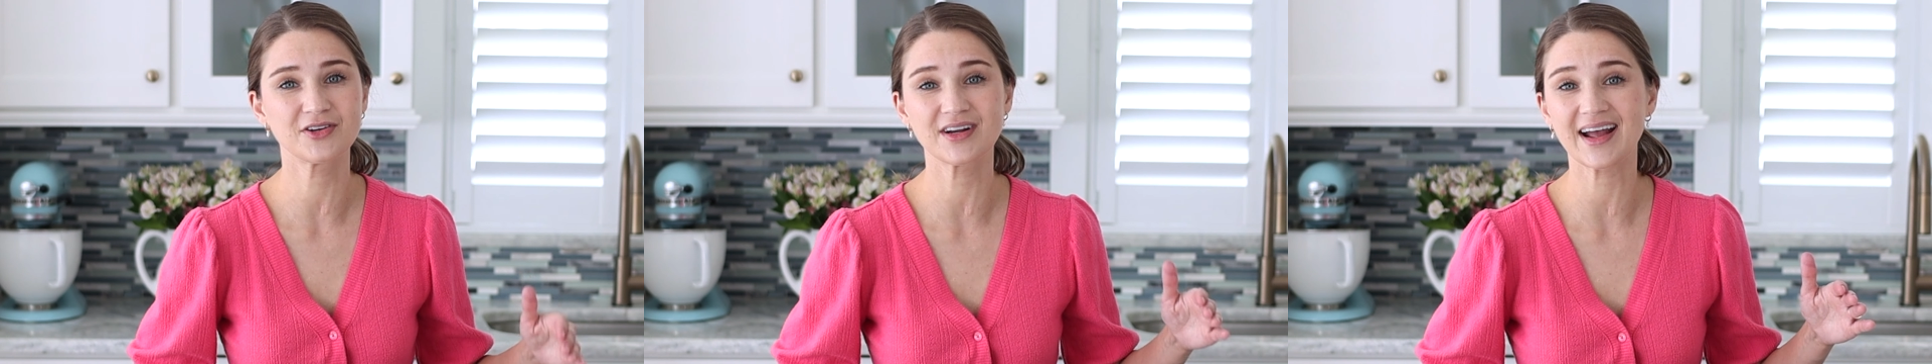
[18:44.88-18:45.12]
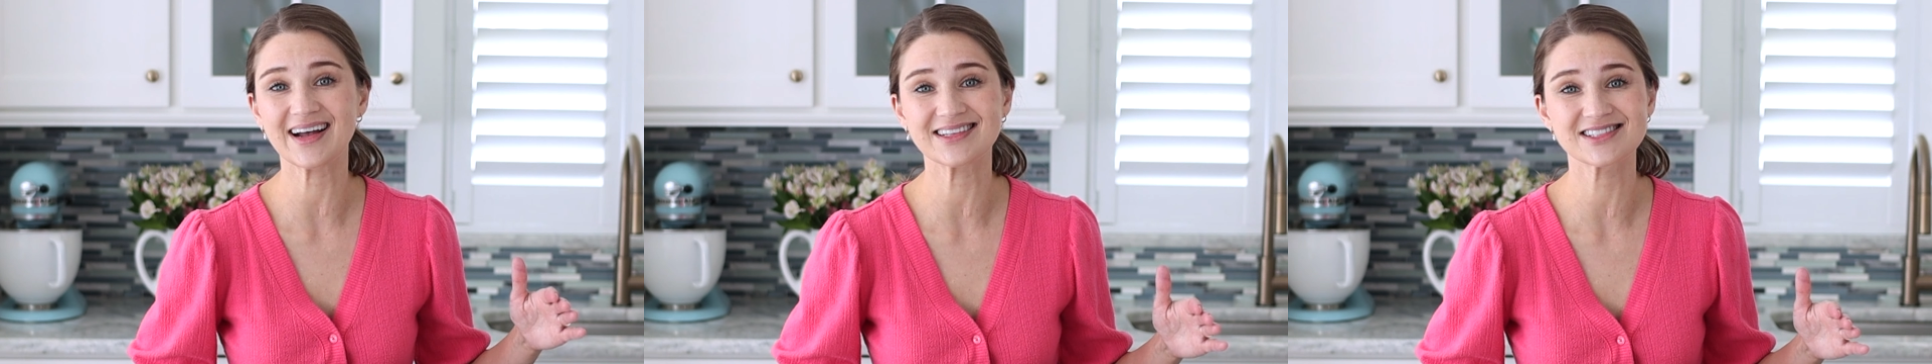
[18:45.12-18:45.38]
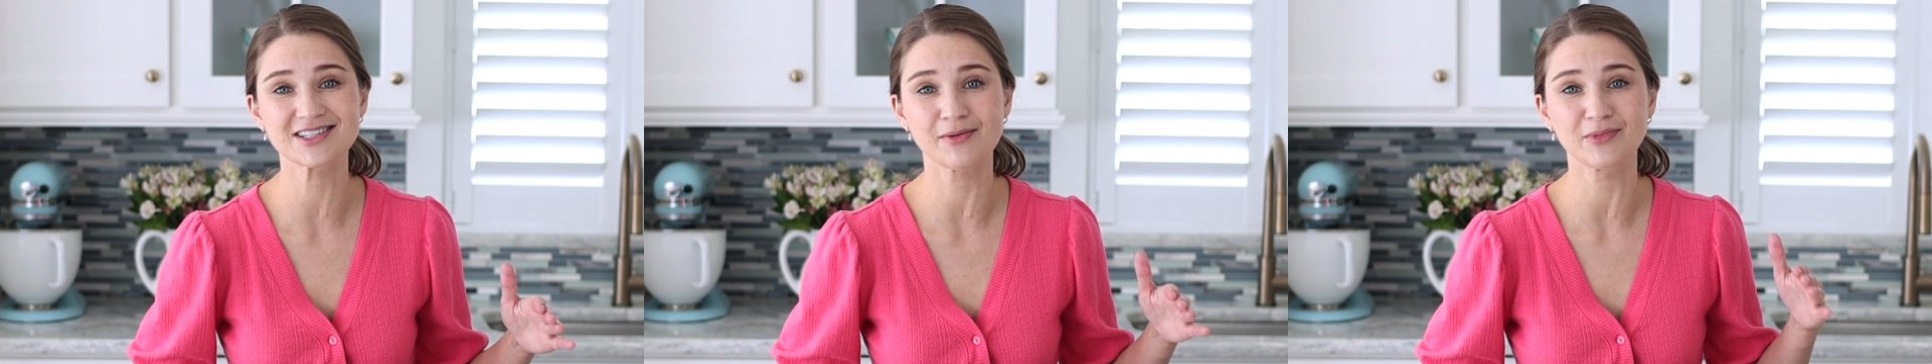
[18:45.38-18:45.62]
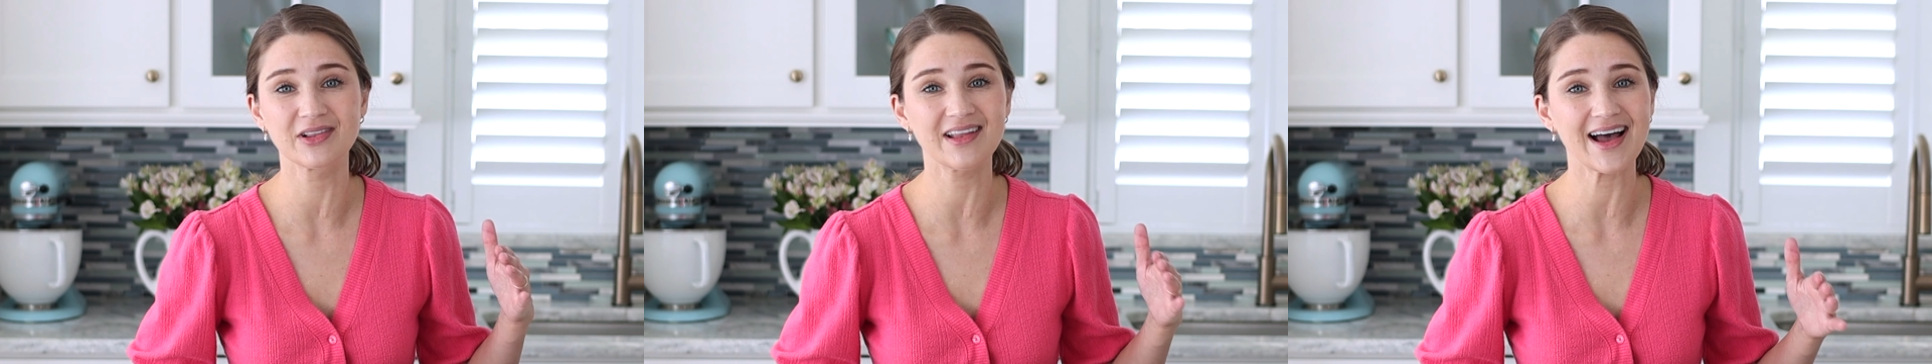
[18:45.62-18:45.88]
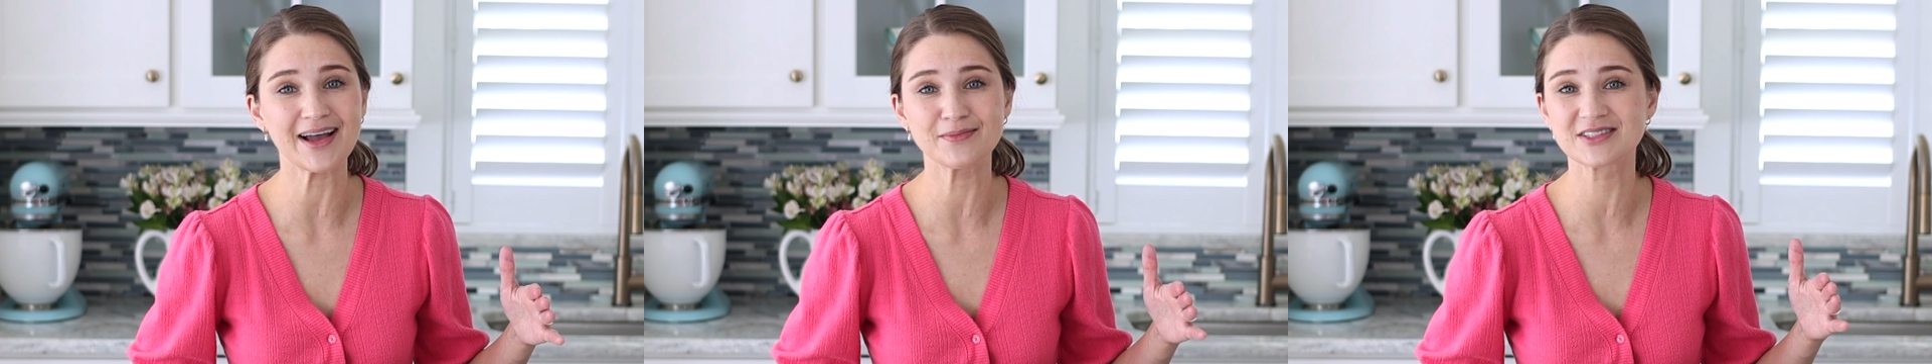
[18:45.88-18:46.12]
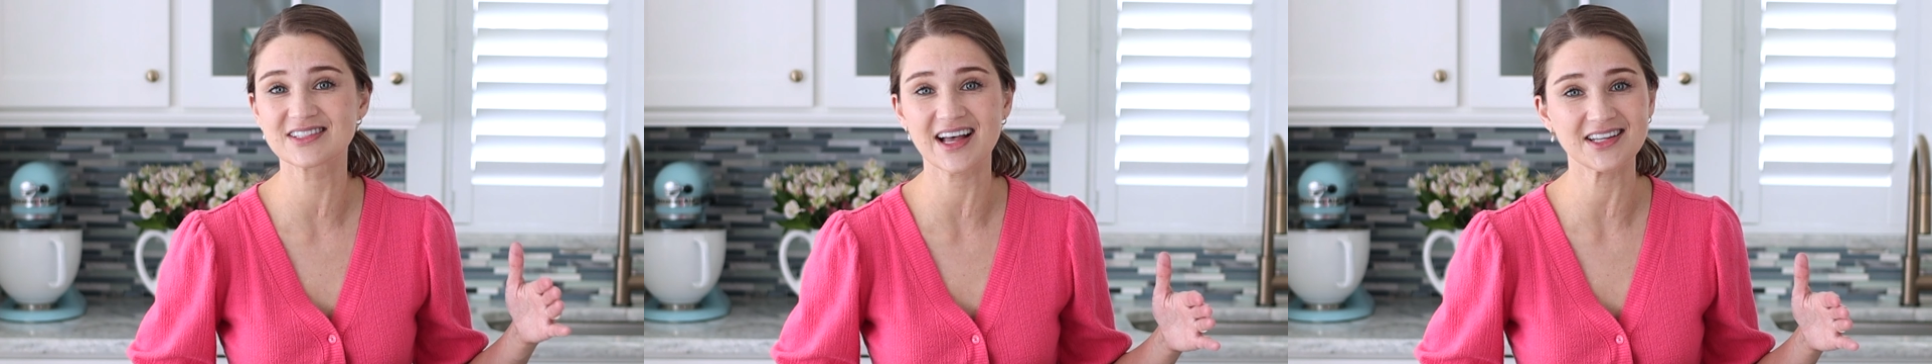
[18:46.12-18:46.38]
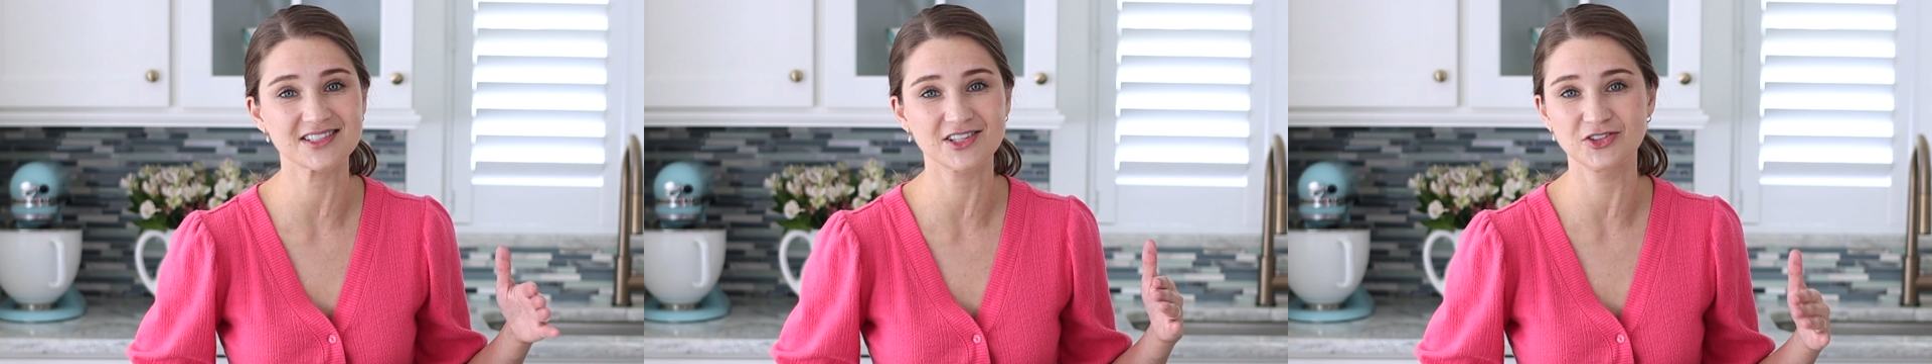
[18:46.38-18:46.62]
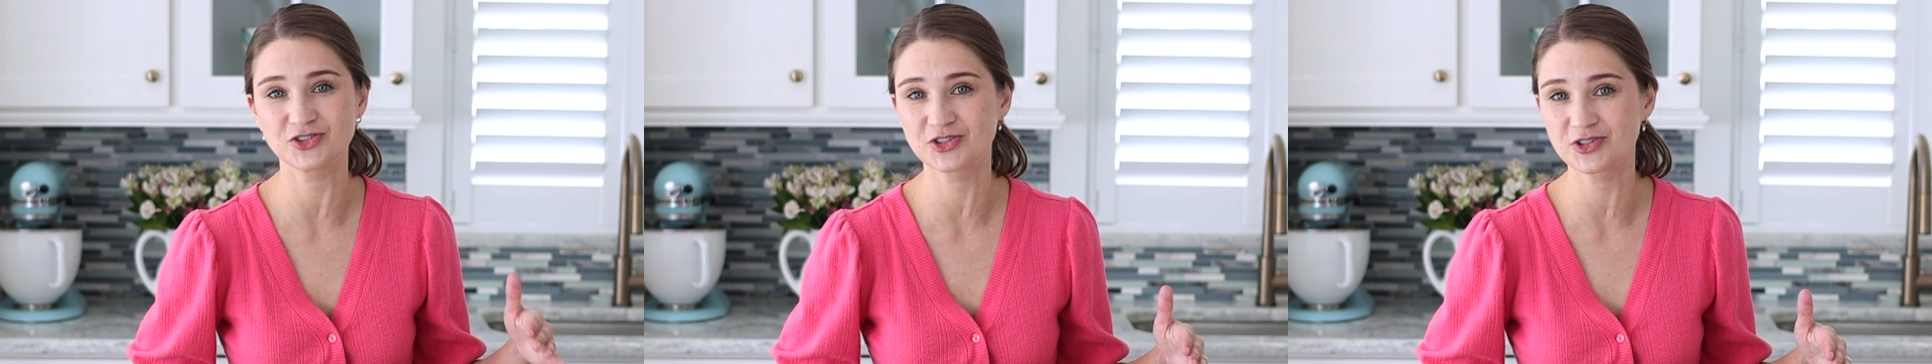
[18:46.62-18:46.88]
can add some lime zest
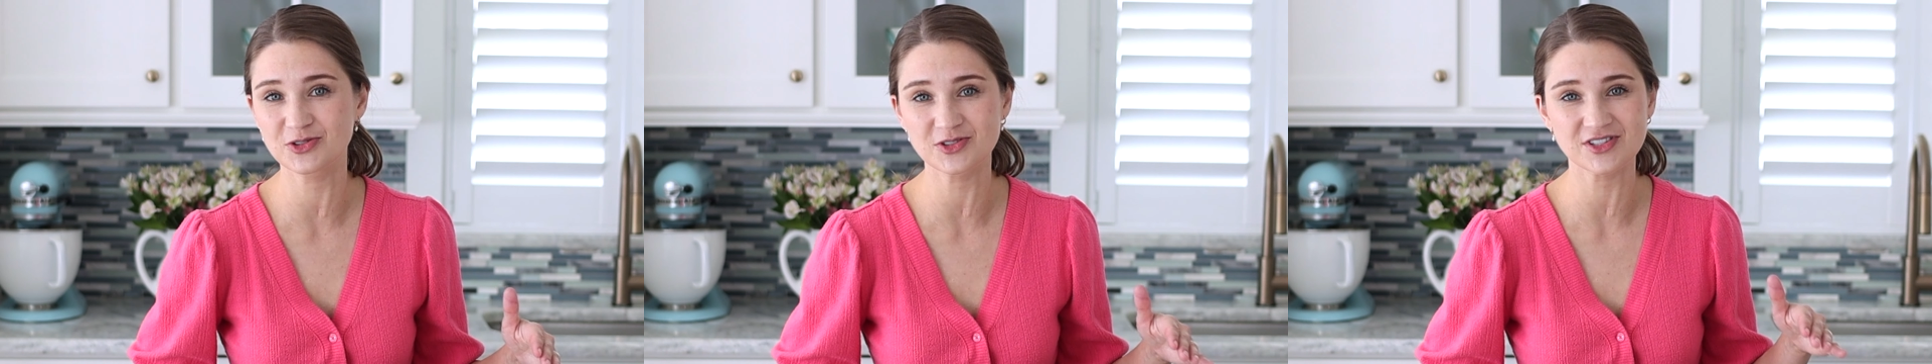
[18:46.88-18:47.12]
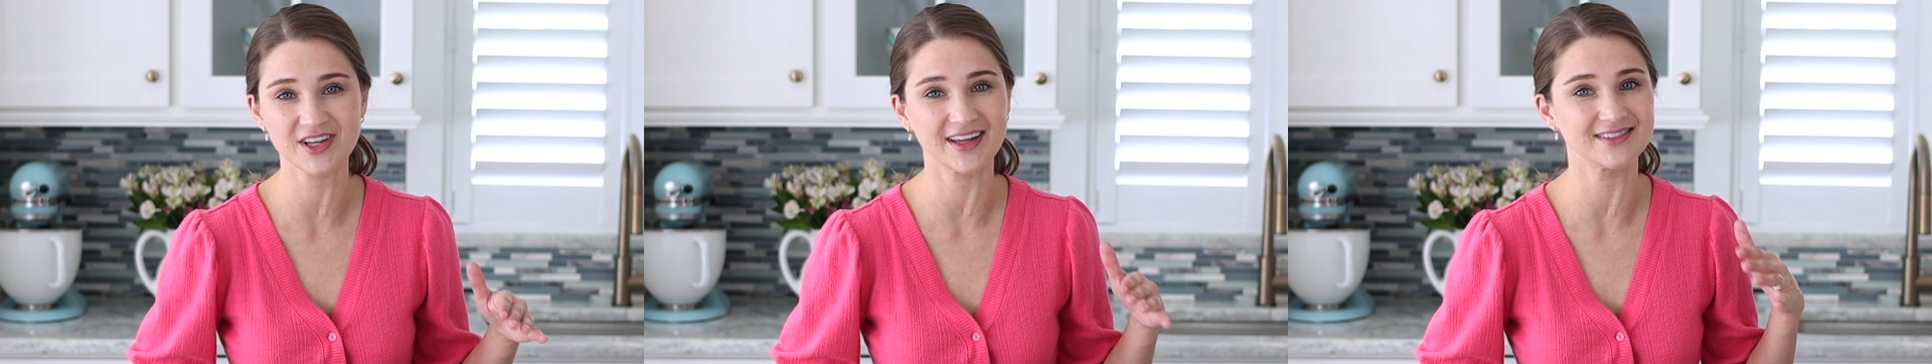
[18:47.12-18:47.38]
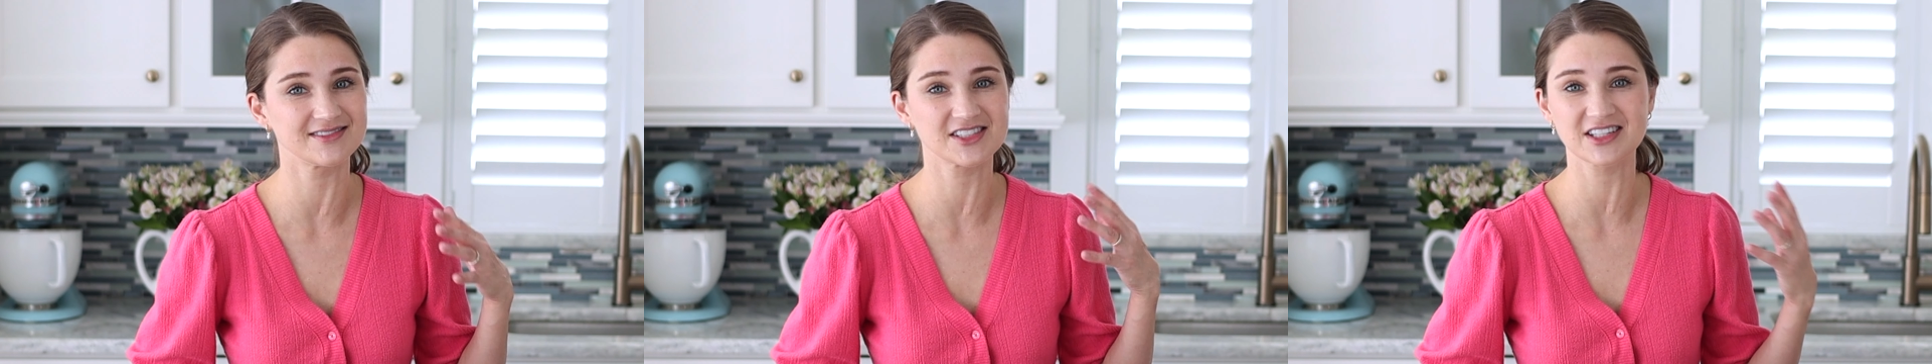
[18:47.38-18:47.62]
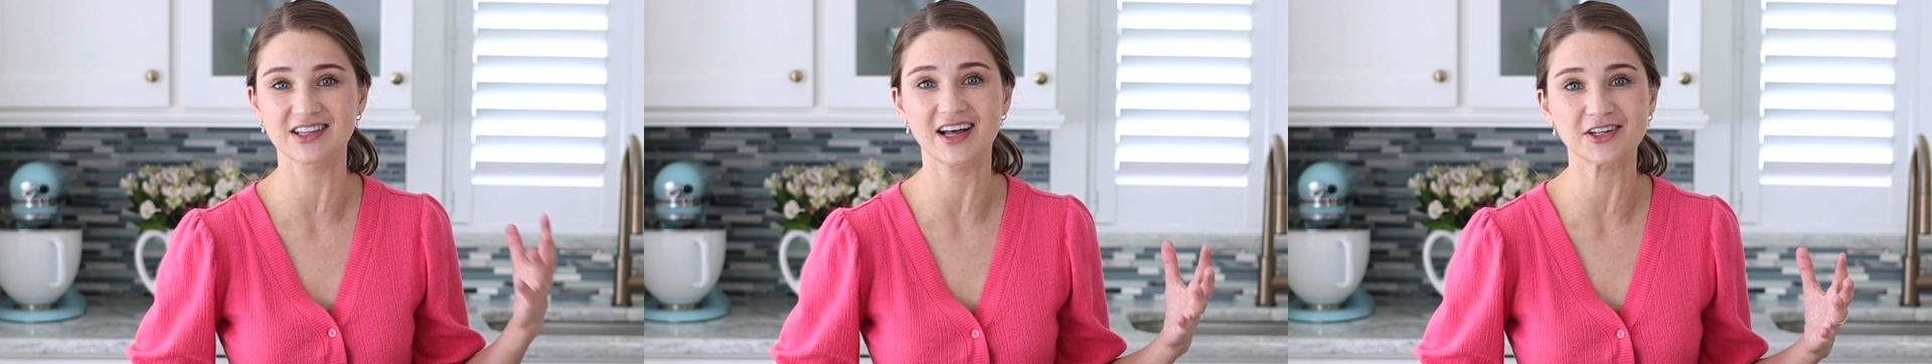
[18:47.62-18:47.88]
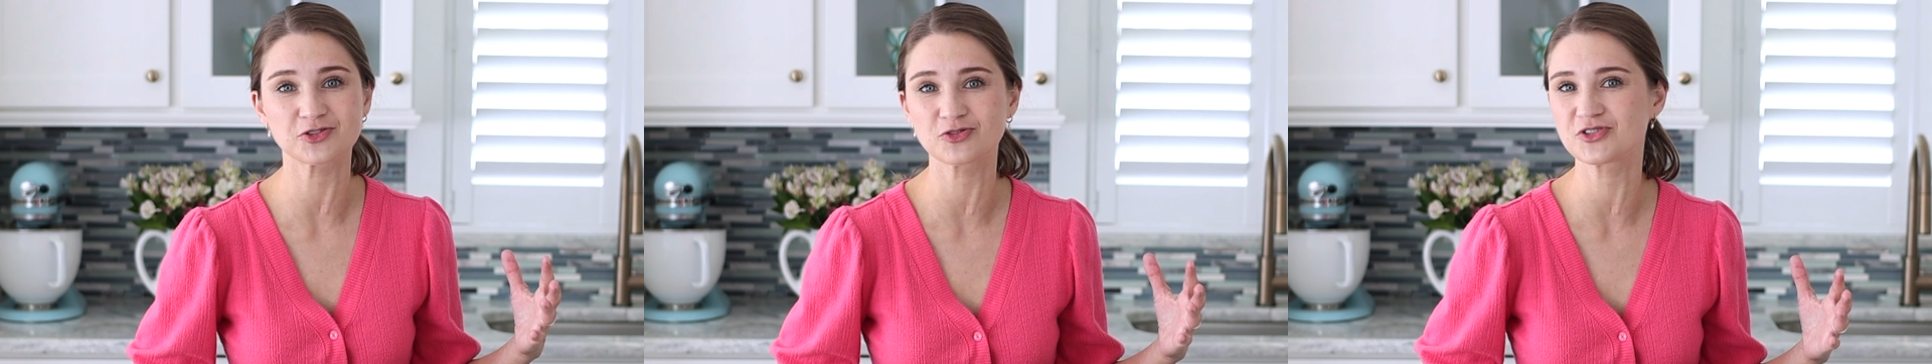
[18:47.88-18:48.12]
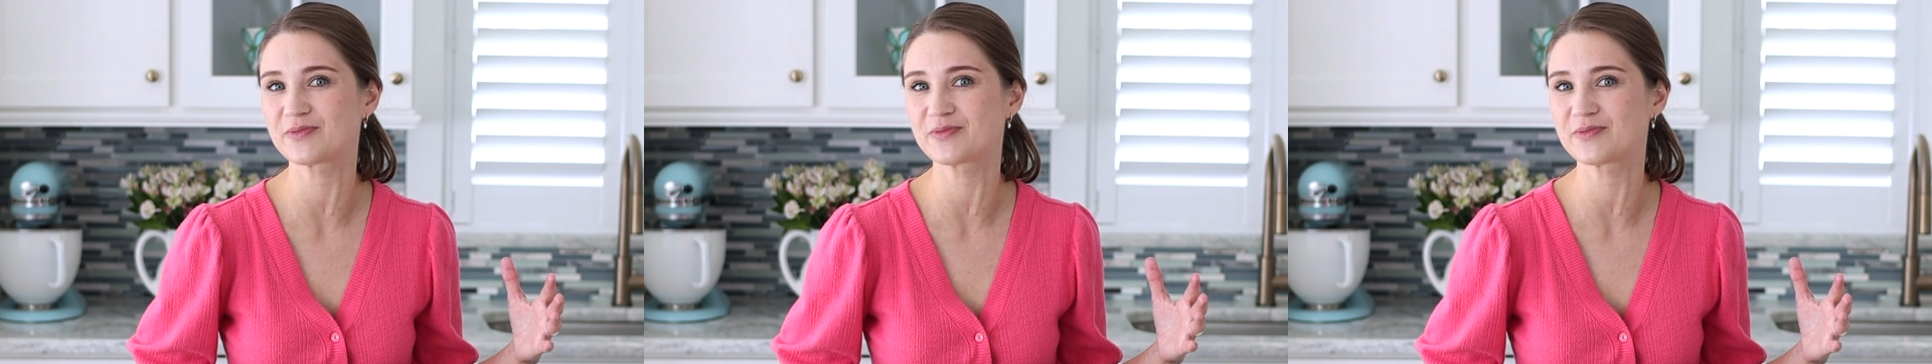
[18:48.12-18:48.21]
and juice and cilantro